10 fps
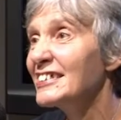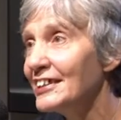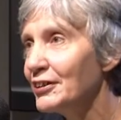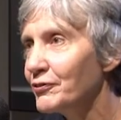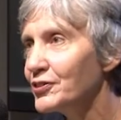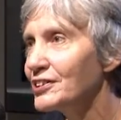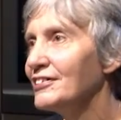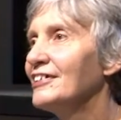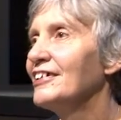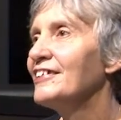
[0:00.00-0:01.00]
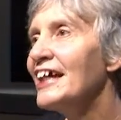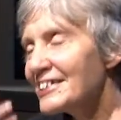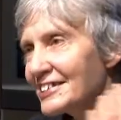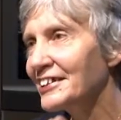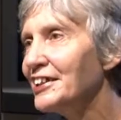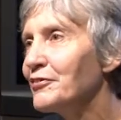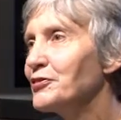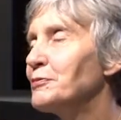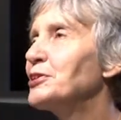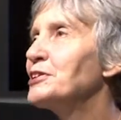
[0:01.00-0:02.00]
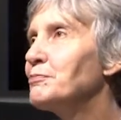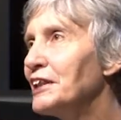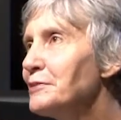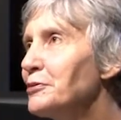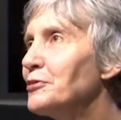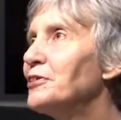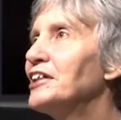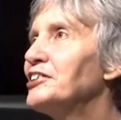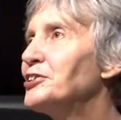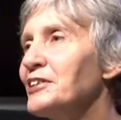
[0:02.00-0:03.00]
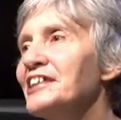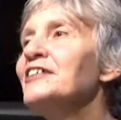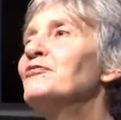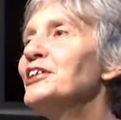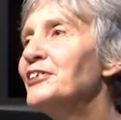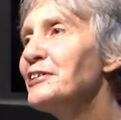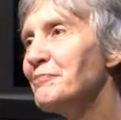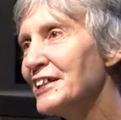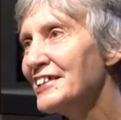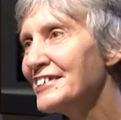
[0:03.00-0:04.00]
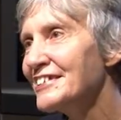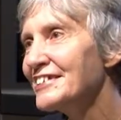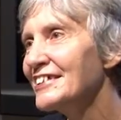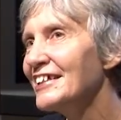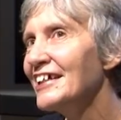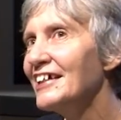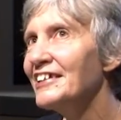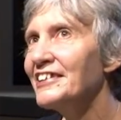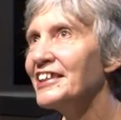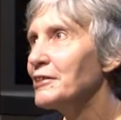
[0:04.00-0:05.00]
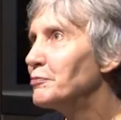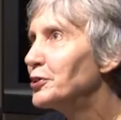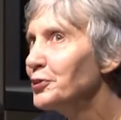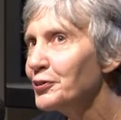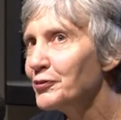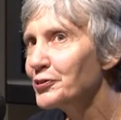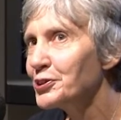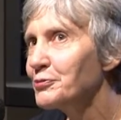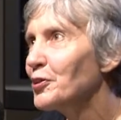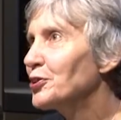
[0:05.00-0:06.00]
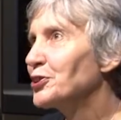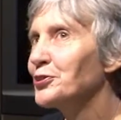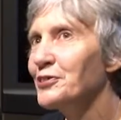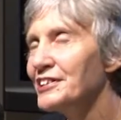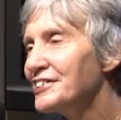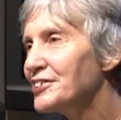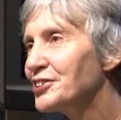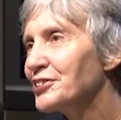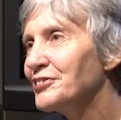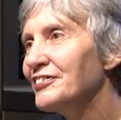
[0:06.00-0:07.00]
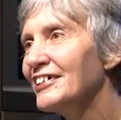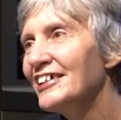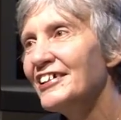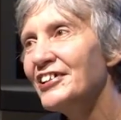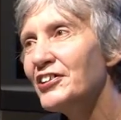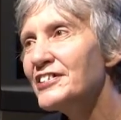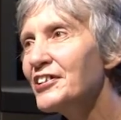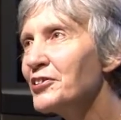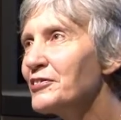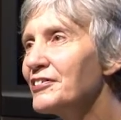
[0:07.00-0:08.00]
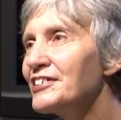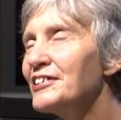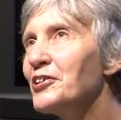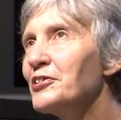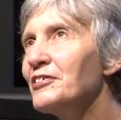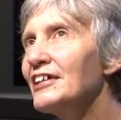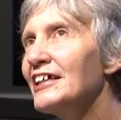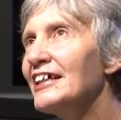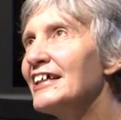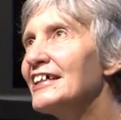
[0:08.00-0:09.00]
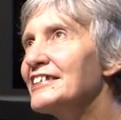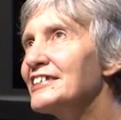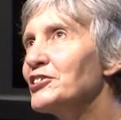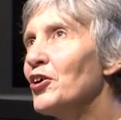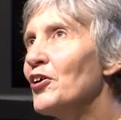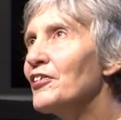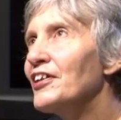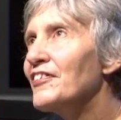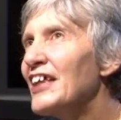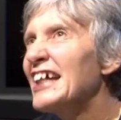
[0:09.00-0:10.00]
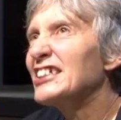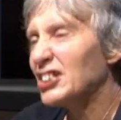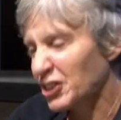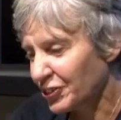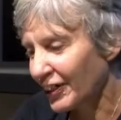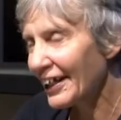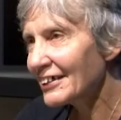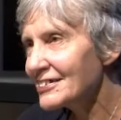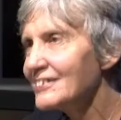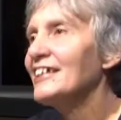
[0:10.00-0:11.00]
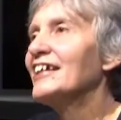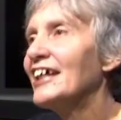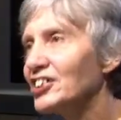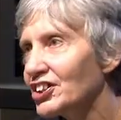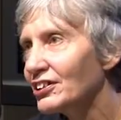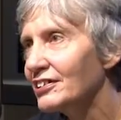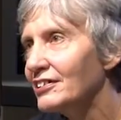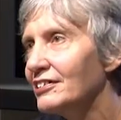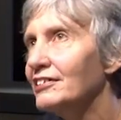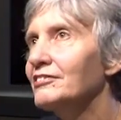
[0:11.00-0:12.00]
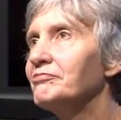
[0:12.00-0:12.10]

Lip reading: a gift. That's a gift, because people doing their very best, they're beautiful to watch or listen to. So it's not that detracts. That actually